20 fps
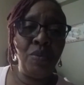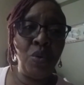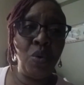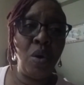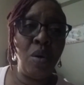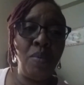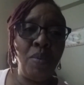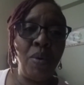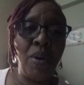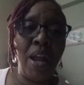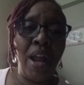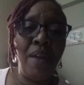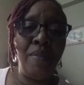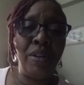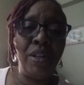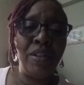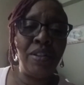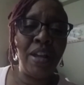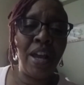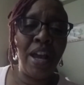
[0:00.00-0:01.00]
normal
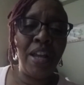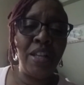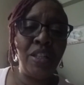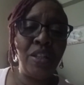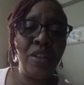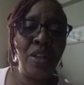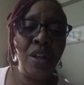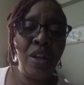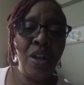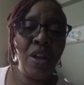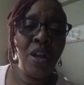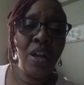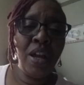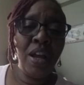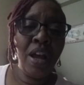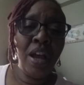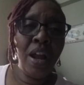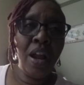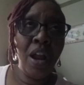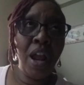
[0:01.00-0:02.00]
average
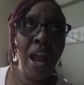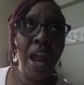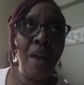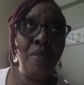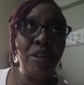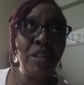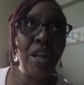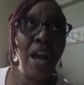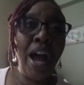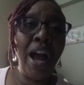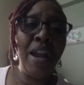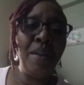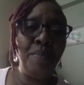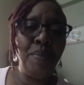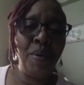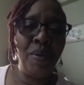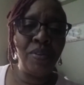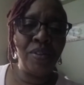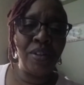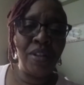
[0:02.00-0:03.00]
height
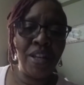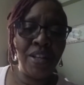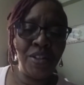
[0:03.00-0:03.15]
person,